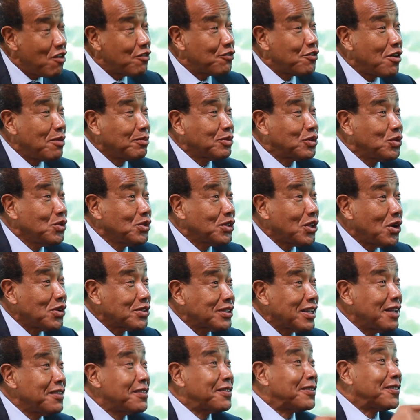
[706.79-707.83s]
from
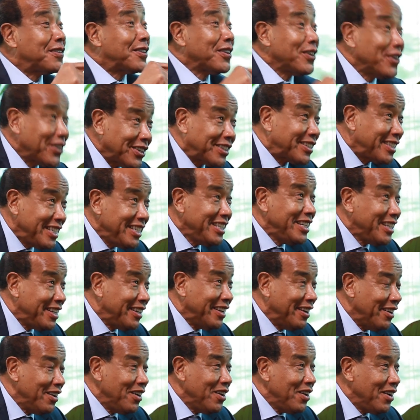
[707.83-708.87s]
2013 to
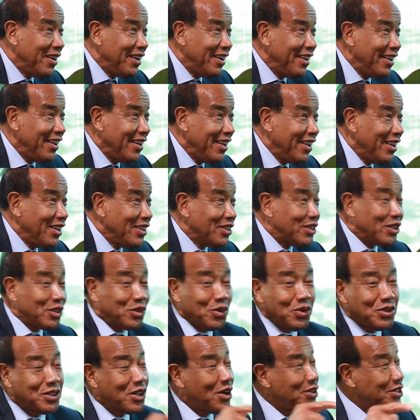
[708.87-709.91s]

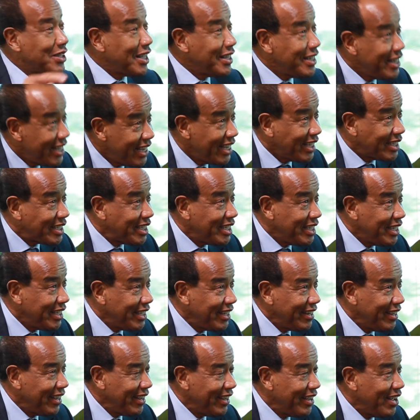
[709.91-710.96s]

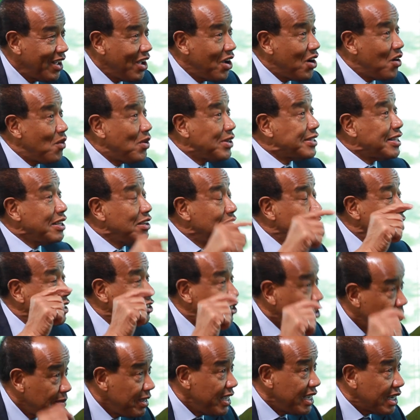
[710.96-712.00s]
2018 was in
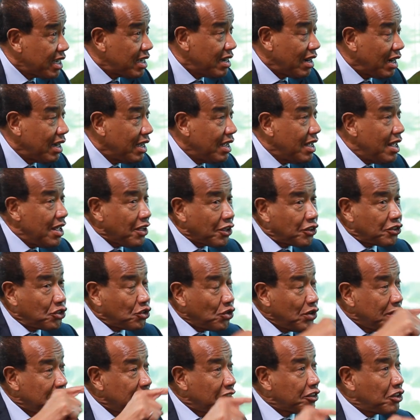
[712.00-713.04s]
Jamaica,
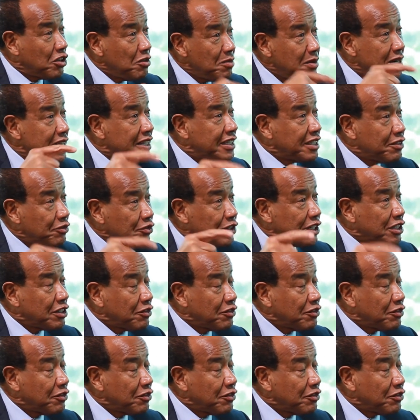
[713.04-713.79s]
showing a cumulative rate